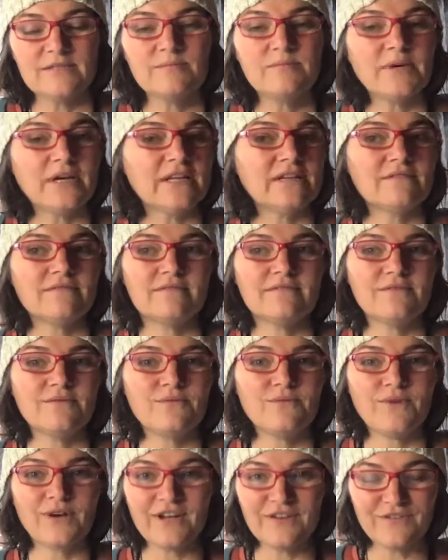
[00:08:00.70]
But
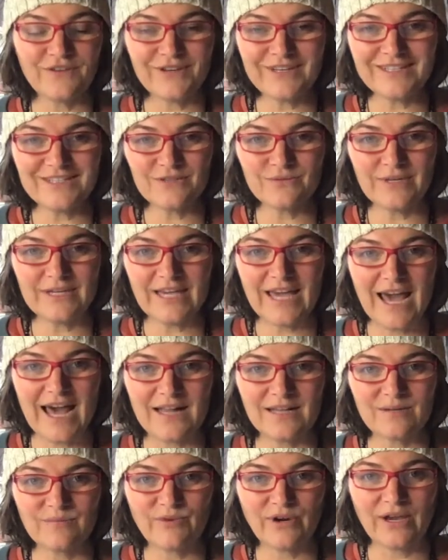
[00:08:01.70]
what if you need to
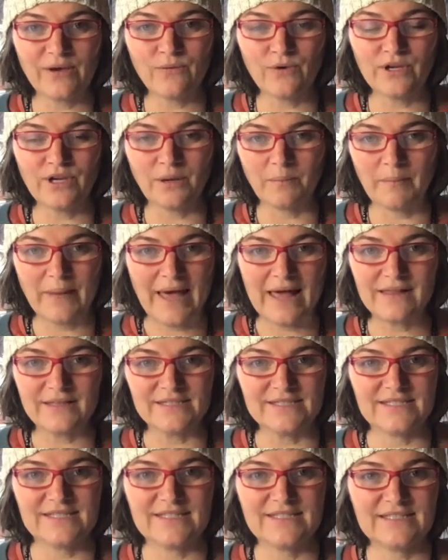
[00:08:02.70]
recalibrate what your
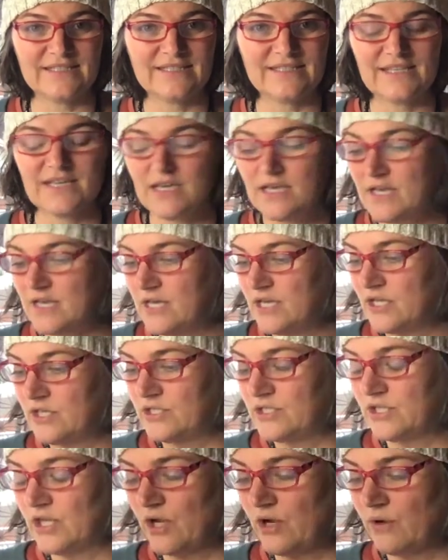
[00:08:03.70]
balance is?
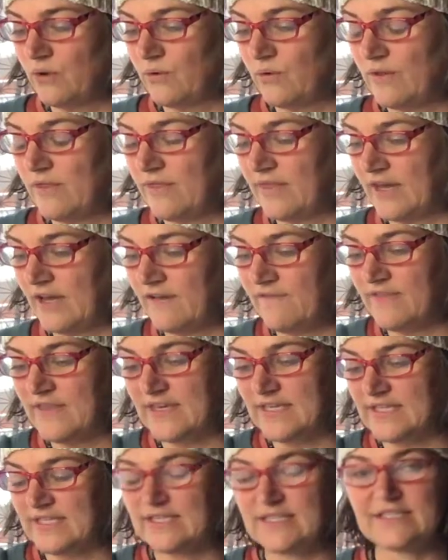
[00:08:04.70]
So think of
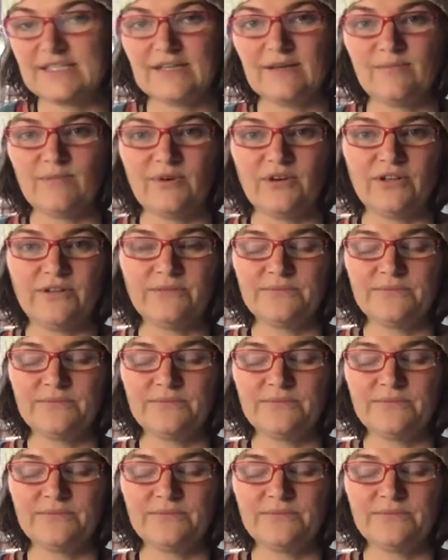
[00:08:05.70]
this symbol